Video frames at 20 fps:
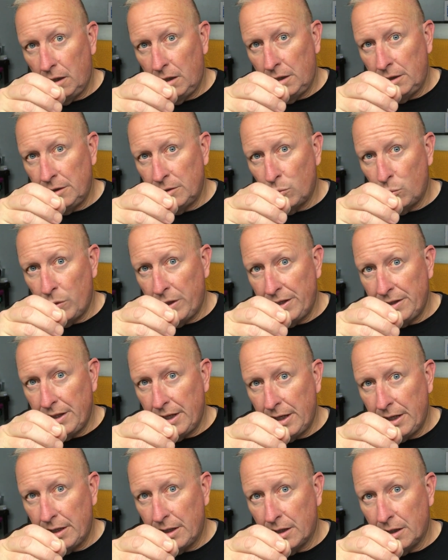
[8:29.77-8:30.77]
in the way
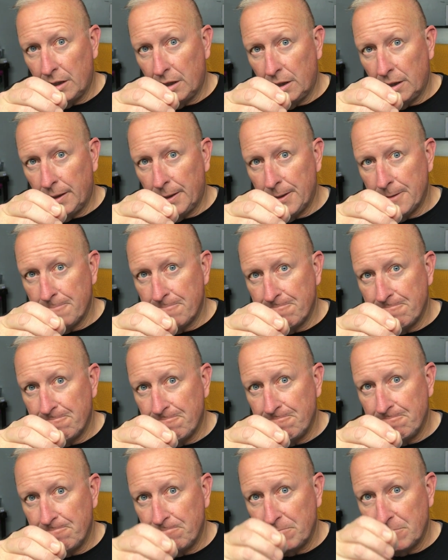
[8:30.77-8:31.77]
they
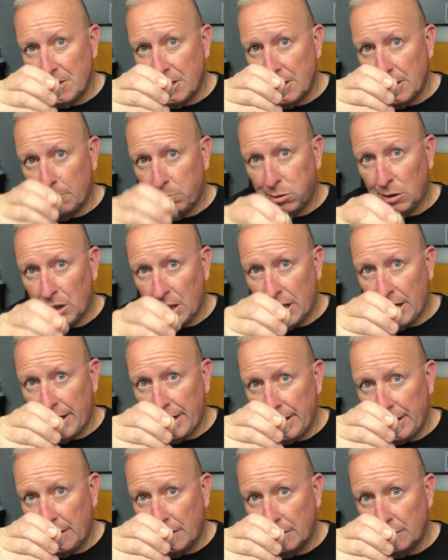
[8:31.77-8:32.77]

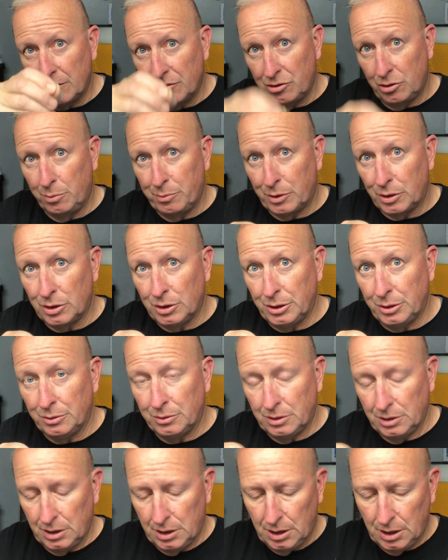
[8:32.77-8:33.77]
apply the super glue.
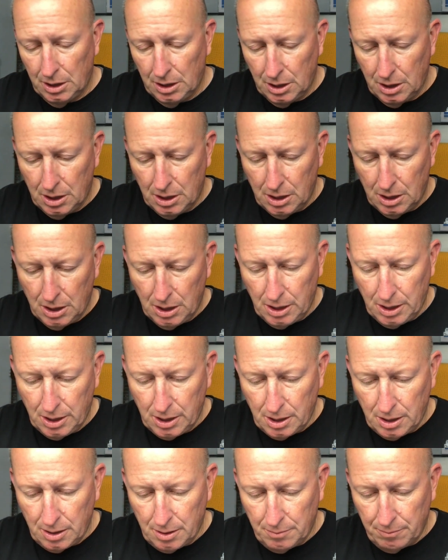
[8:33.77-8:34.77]

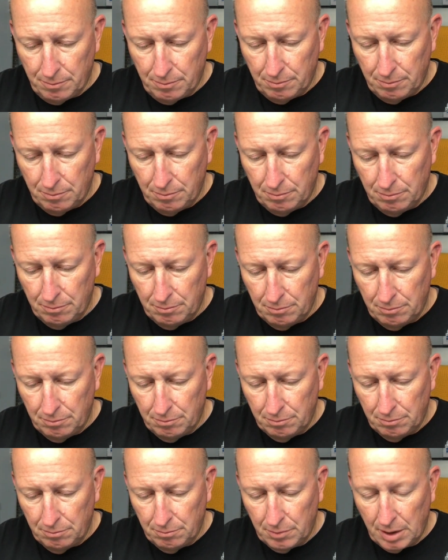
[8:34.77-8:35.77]

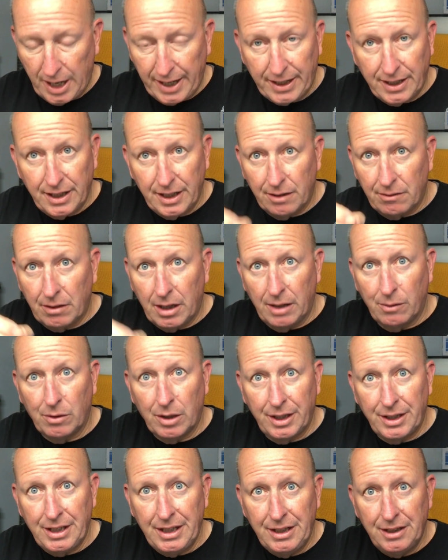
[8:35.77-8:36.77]
I can get it right where
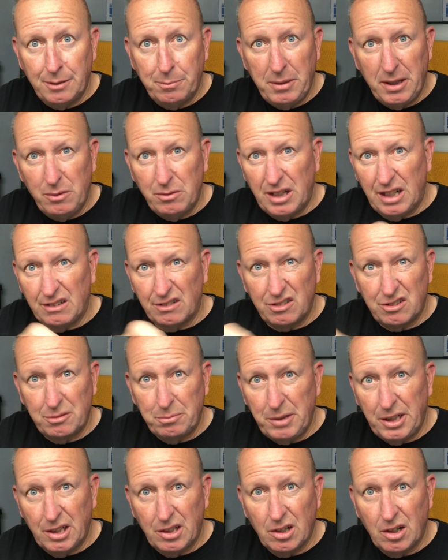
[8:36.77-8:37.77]
I need it to be without
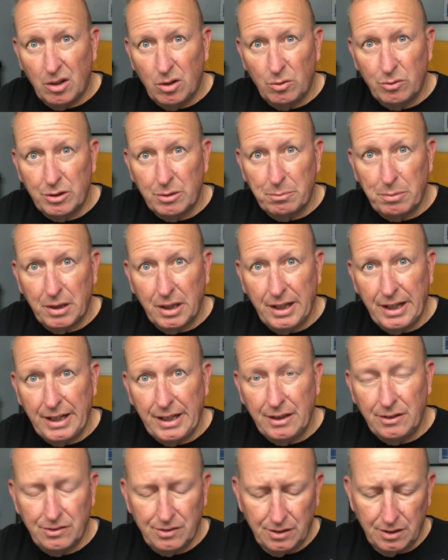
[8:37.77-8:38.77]
smearing all over the
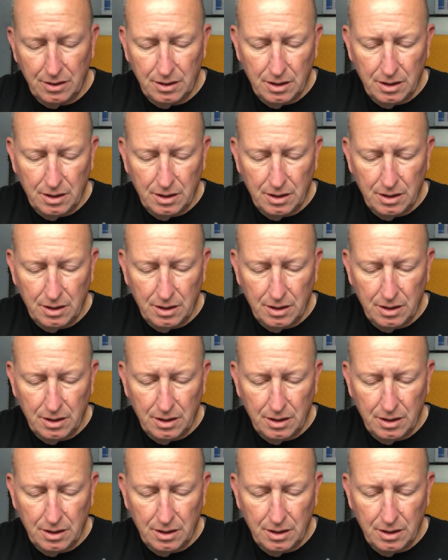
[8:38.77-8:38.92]
place,